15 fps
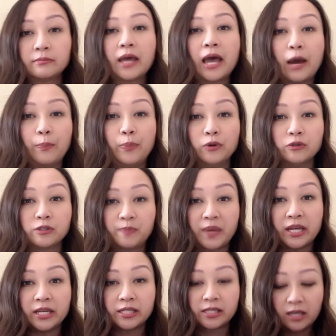ample
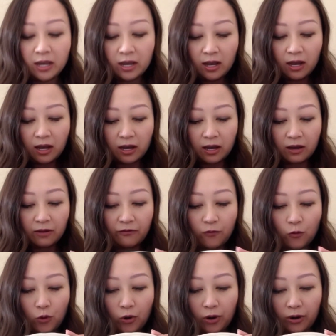space
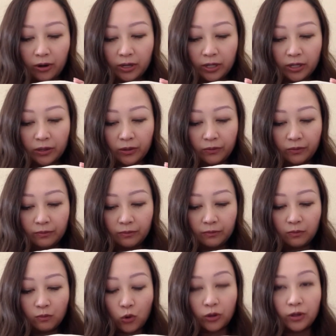for, you know,
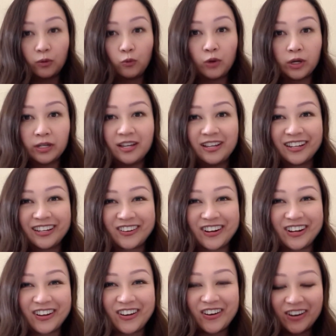more than one
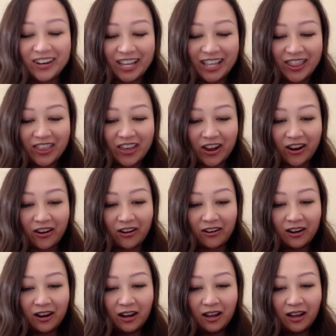credit card in there.